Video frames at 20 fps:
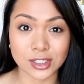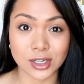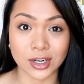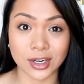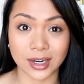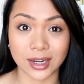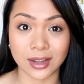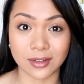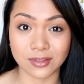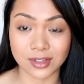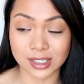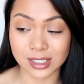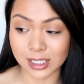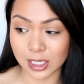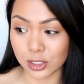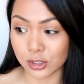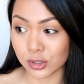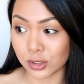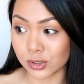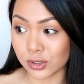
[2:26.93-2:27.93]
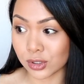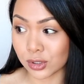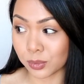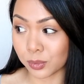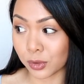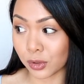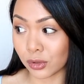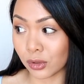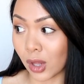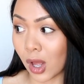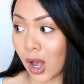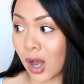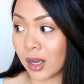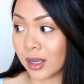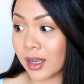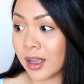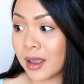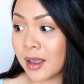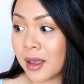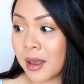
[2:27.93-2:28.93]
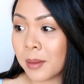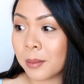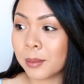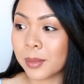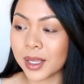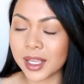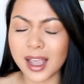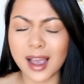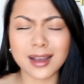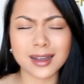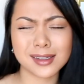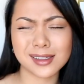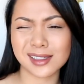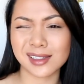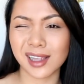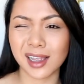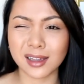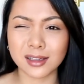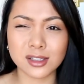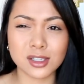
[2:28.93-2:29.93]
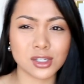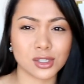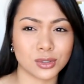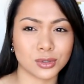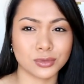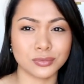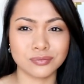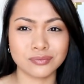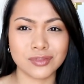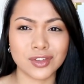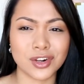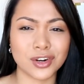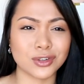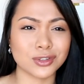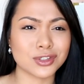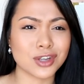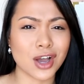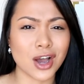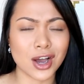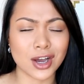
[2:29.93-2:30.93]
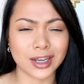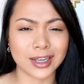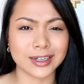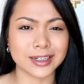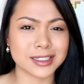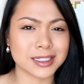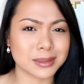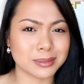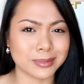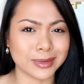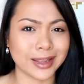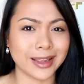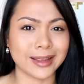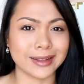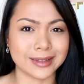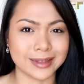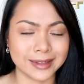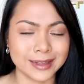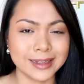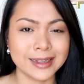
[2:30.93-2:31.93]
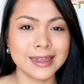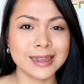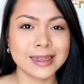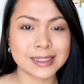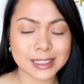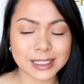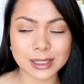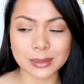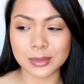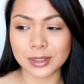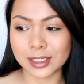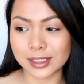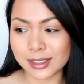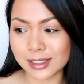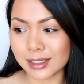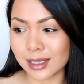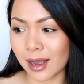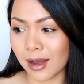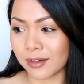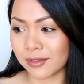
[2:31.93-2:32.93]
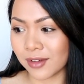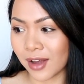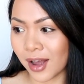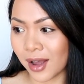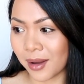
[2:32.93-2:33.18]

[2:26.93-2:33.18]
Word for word: Sorry if this intro is super long but yeah I just like to you know talk and explain some of the stuff.